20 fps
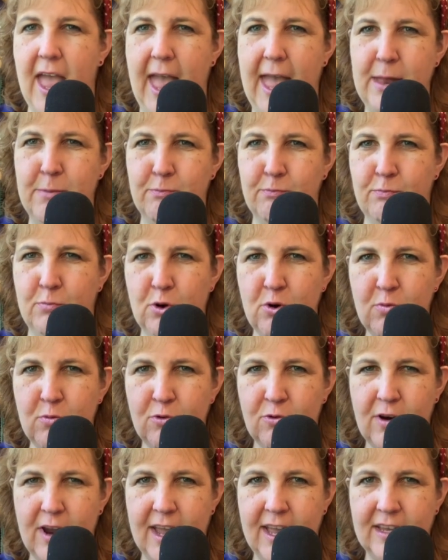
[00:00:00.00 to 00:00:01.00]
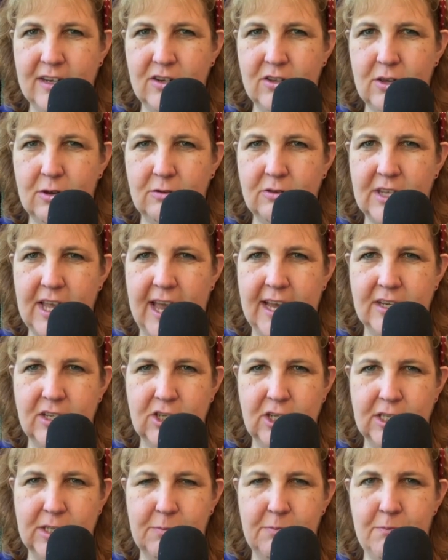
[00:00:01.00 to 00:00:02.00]
and boomeranged those
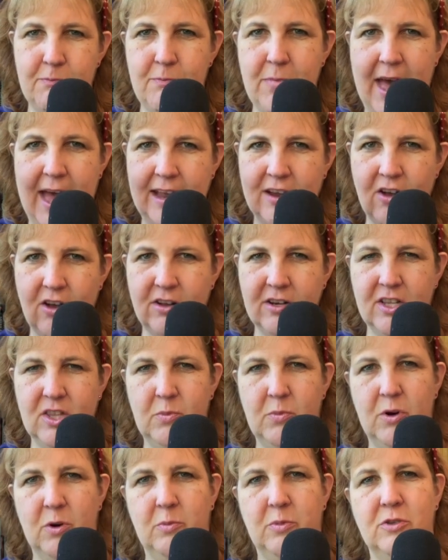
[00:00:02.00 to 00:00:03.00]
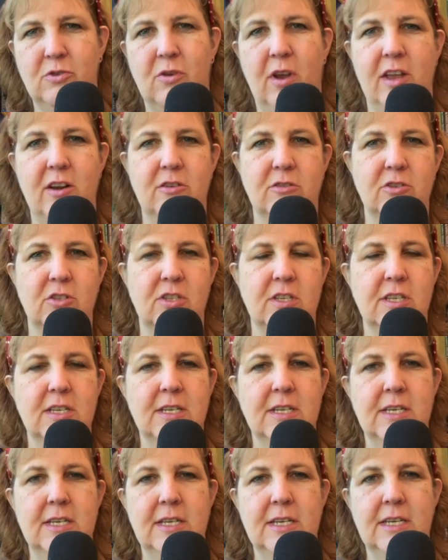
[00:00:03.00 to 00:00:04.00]
actions back onto the perpetrators.
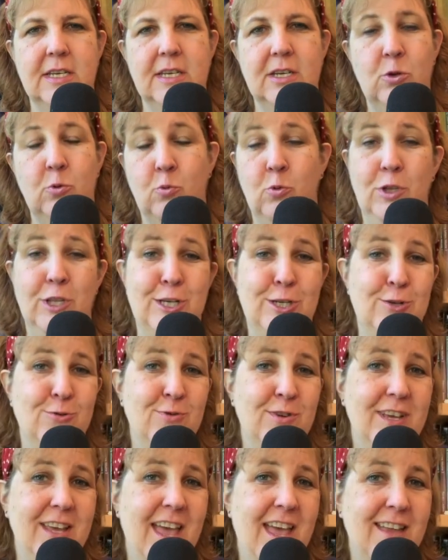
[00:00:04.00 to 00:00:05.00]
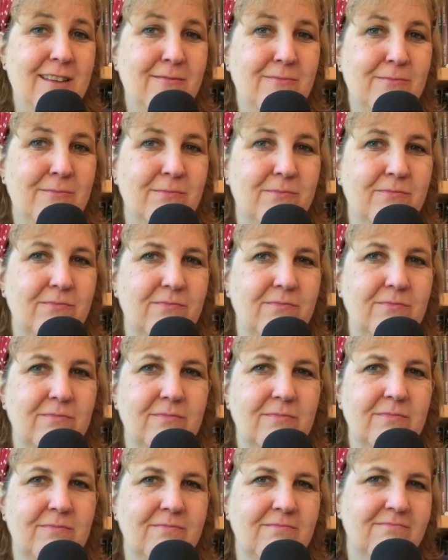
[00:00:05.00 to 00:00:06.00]
Will he do it again?
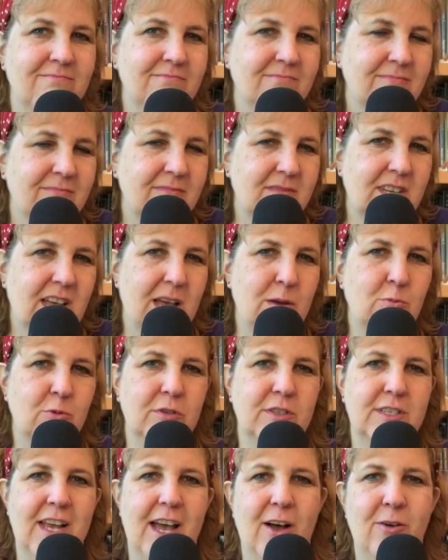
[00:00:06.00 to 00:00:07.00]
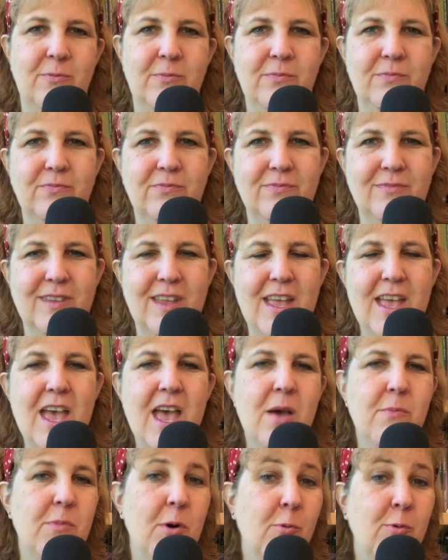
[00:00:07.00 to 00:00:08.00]
Time will tell.
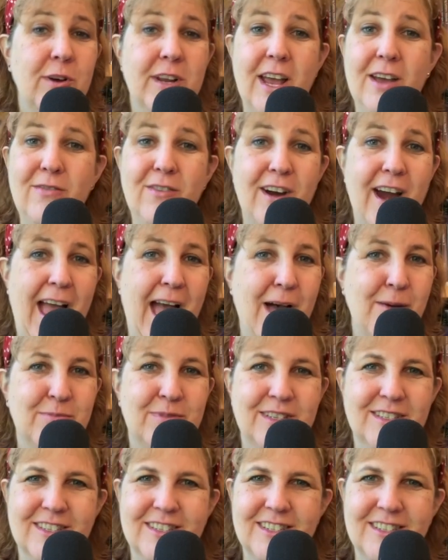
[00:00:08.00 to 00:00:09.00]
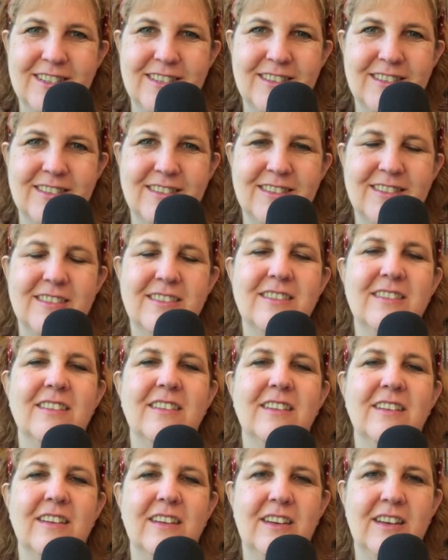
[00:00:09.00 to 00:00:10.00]
But whatever happens,
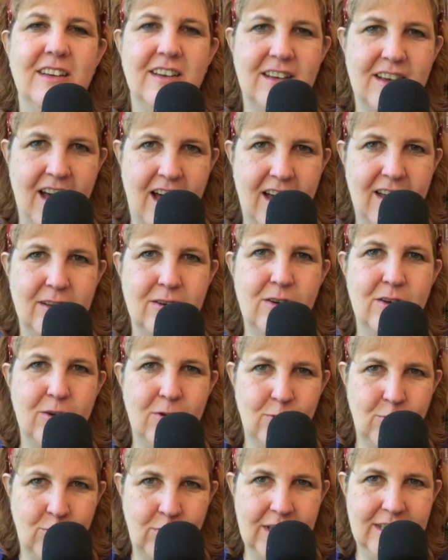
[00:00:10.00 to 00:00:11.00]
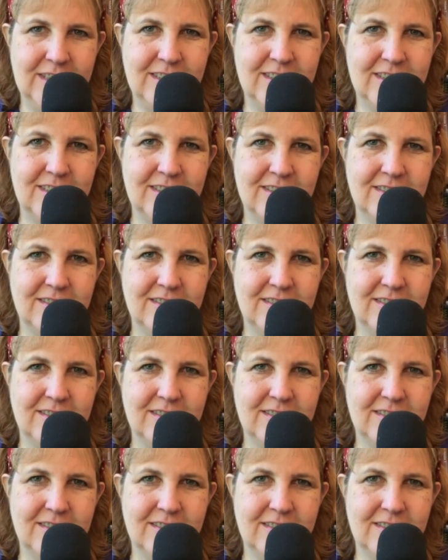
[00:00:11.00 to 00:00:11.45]
God wins.